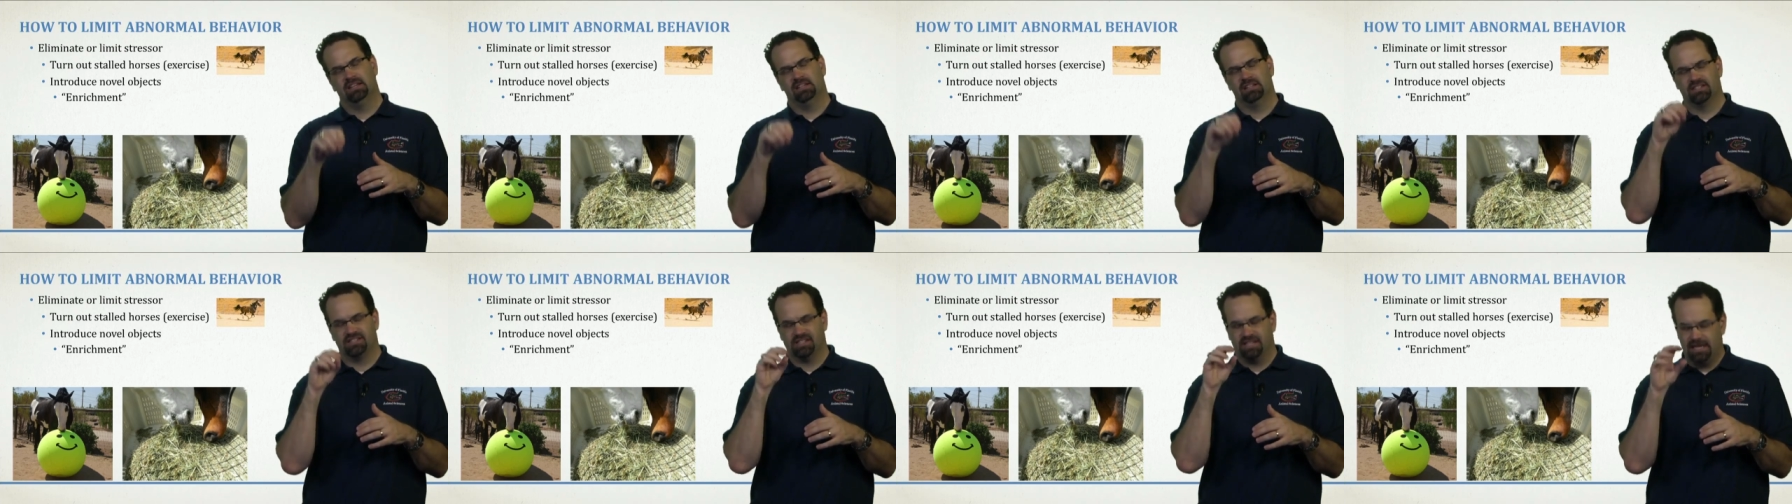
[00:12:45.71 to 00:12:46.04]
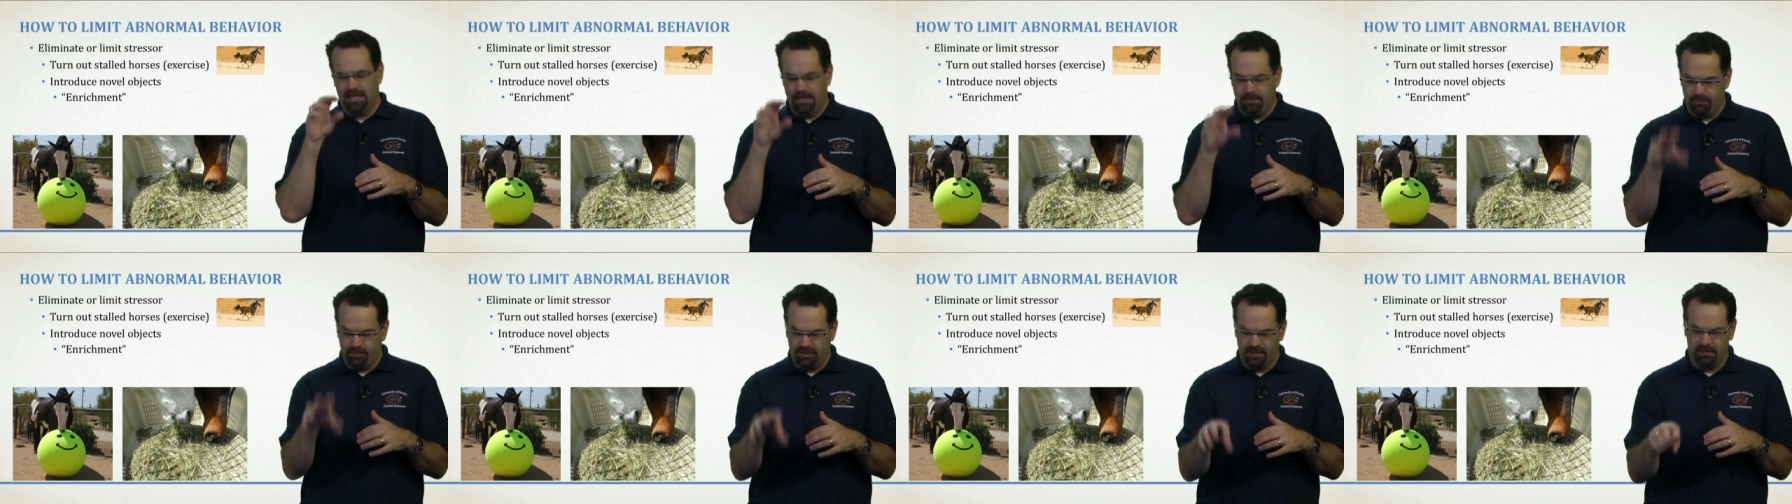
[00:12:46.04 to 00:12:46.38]
and it's
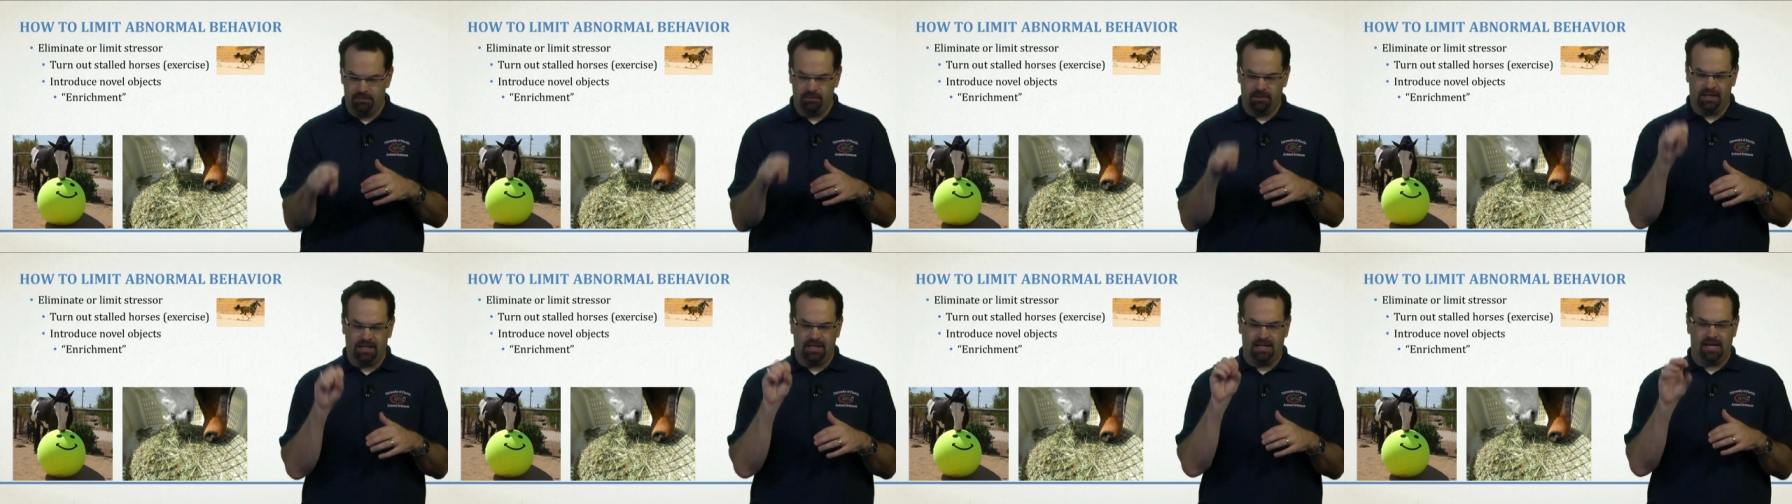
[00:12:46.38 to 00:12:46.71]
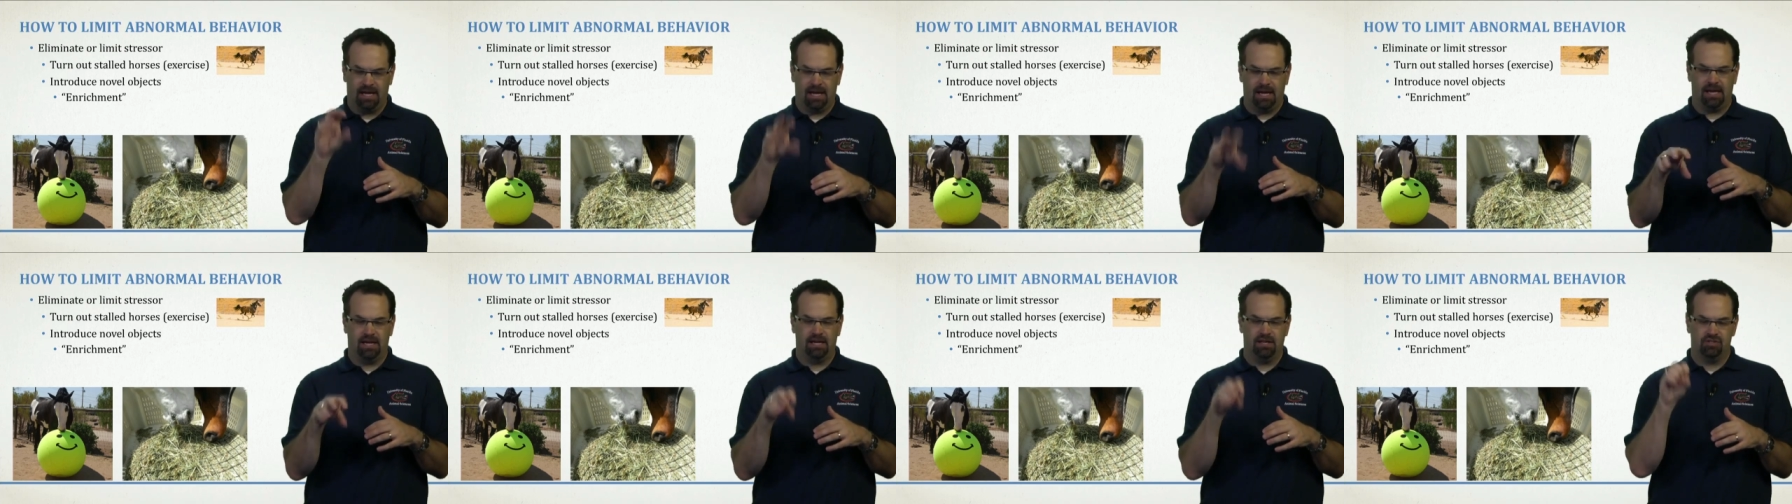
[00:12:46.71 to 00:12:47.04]
keeping them
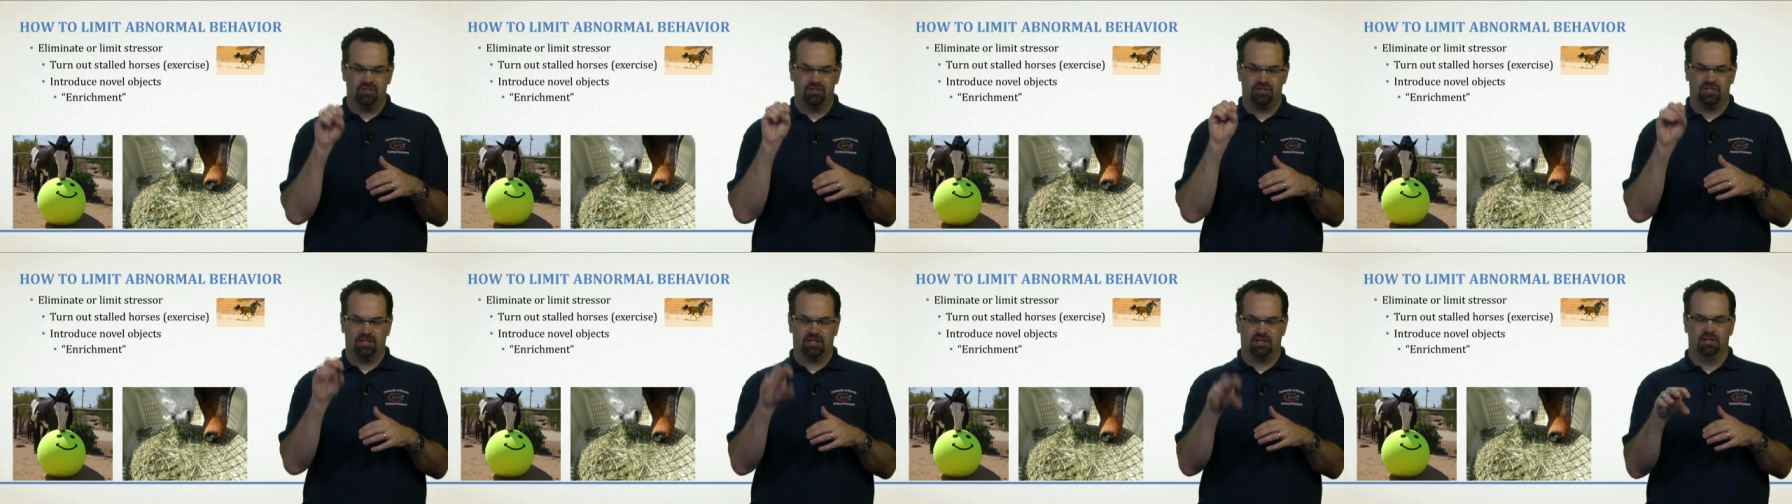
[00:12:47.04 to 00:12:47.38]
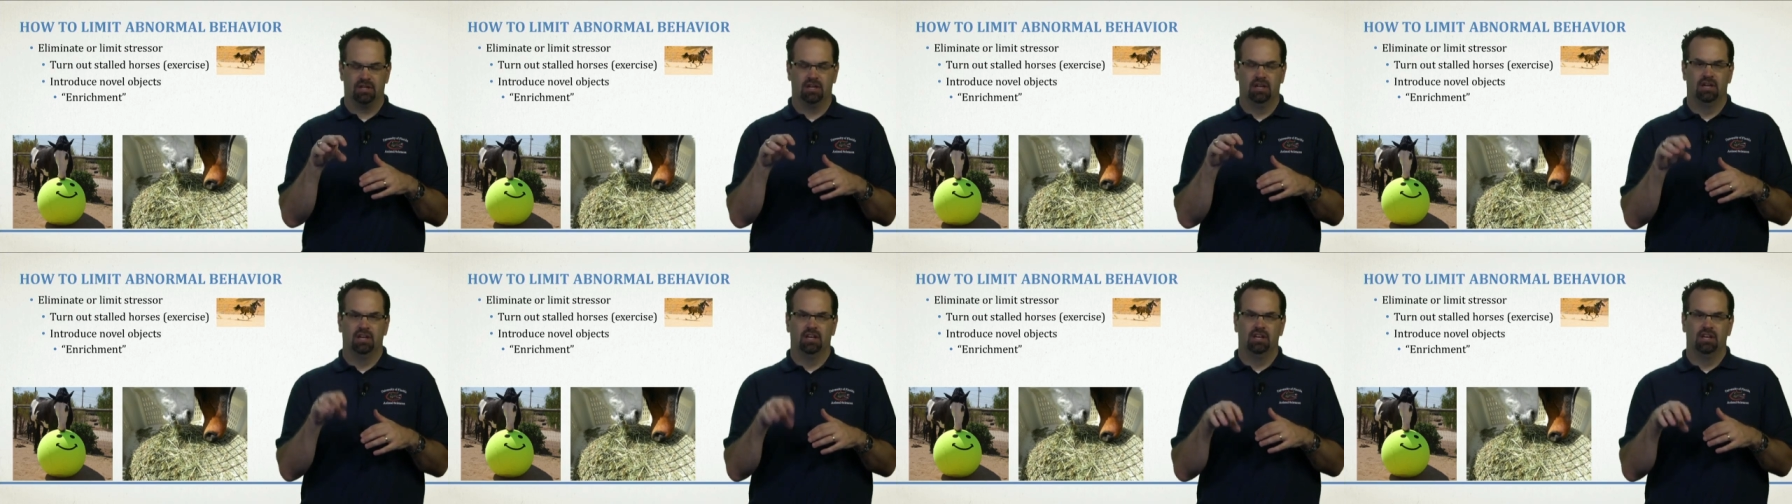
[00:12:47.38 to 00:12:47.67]
engaged, and